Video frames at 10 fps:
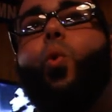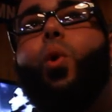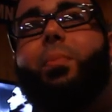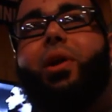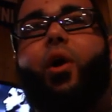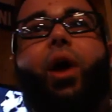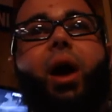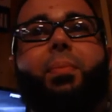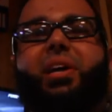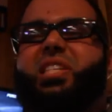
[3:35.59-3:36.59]
Women
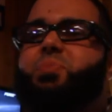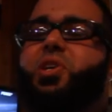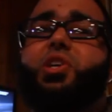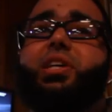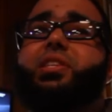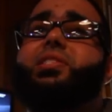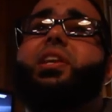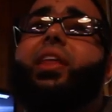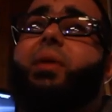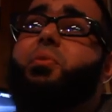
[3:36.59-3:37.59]
around me, especially in the
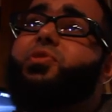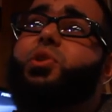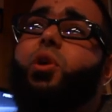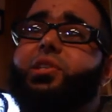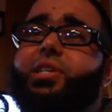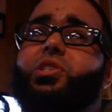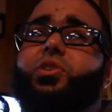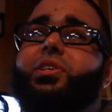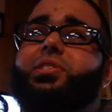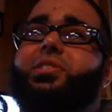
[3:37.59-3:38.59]
city that I moved to, Los
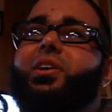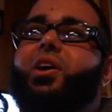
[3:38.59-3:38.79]
Angeles,